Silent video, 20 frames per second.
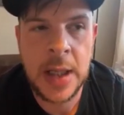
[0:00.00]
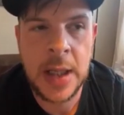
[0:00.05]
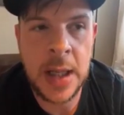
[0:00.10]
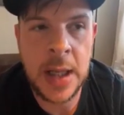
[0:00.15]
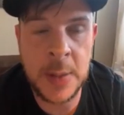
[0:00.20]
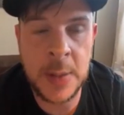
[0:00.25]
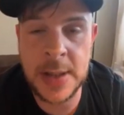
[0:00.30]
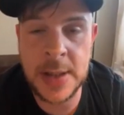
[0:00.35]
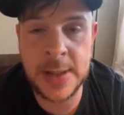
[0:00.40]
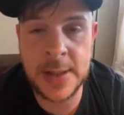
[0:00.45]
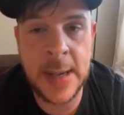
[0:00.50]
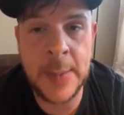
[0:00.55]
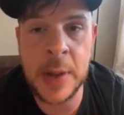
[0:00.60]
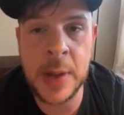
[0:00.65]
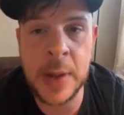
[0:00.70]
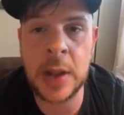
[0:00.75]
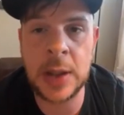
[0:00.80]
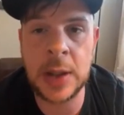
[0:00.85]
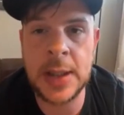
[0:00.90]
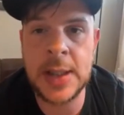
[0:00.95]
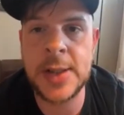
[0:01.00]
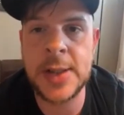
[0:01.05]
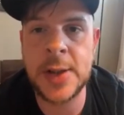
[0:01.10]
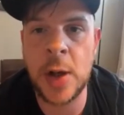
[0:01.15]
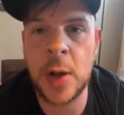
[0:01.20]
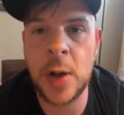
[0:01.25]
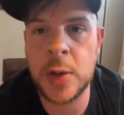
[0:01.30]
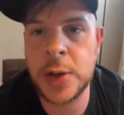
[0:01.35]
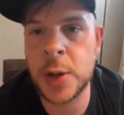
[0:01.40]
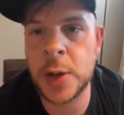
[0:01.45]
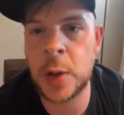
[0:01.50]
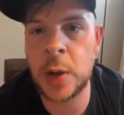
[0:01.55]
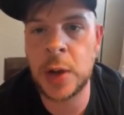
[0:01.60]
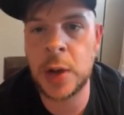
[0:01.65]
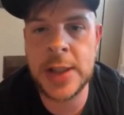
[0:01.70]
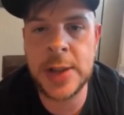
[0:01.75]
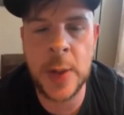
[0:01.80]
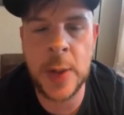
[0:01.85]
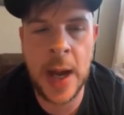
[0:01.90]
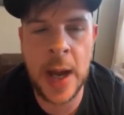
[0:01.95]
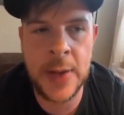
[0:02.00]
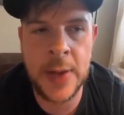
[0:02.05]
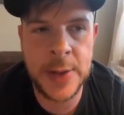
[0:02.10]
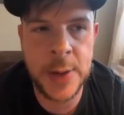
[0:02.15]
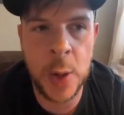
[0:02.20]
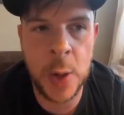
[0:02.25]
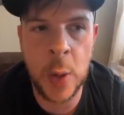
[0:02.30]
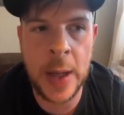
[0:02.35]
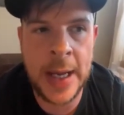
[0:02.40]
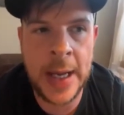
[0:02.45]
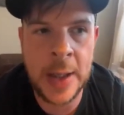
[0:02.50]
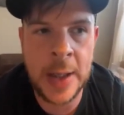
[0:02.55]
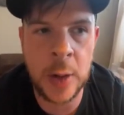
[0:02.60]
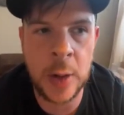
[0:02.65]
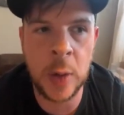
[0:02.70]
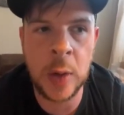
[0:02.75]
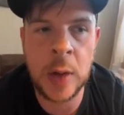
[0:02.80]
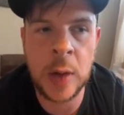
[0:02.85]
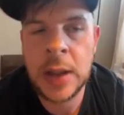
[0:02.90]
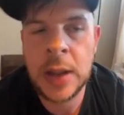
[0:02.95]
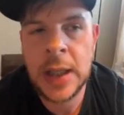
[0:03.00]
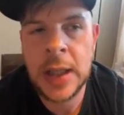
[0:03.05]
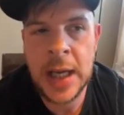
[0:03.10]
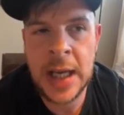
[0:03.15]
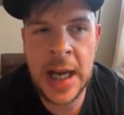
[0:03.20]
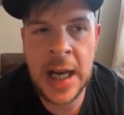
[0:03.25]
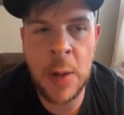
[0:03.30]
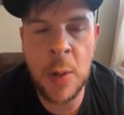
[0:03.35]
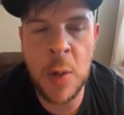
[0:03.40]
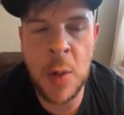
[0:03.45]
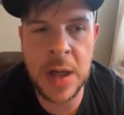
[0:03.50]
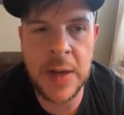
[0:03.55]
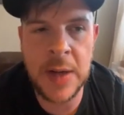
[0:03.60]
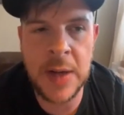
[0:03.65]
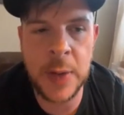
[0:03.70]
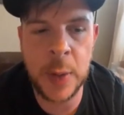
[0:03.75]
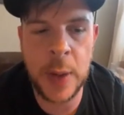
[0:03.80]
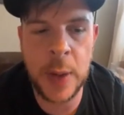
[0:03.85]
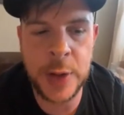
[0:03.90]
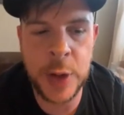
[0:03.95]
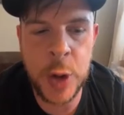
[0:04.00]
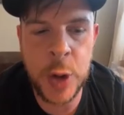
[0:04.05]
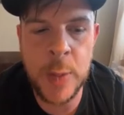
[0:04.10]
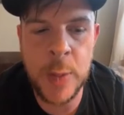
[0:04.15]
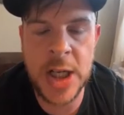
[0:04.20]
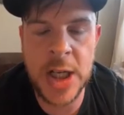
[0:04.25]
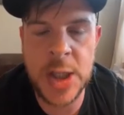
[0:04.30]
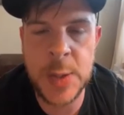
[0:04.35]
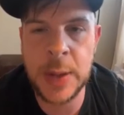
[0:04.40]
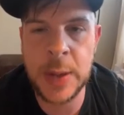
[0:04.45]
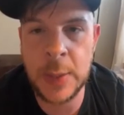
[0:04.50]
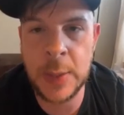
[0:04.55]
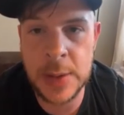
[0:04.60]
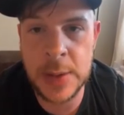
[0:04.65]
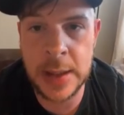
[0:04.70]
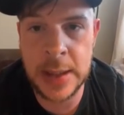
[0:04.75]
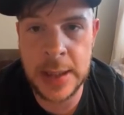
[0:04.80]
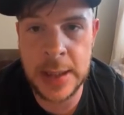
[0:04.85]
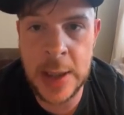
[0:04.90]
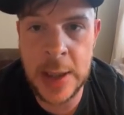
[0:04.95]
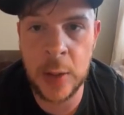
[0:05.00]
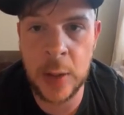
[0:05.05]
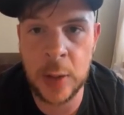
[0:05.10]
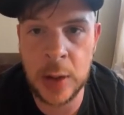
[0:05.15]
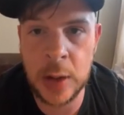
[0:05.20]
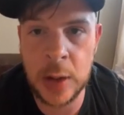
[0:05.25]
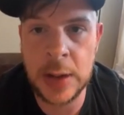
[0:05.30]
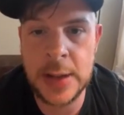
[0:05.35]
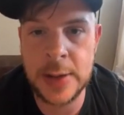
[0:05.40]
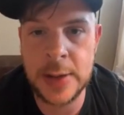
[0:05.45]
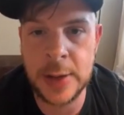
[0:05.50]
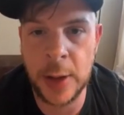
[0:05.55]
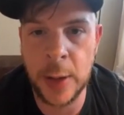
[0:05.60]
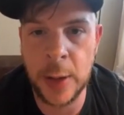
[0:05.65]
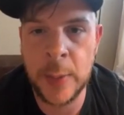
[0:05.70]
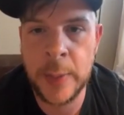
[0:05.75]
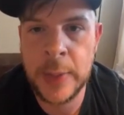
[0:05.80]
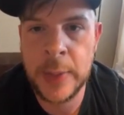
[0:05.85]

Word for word: It was the same with Kalisto. So Kalisto had this whole angle, and I won't give it away too much, but it was a heel Kalisto,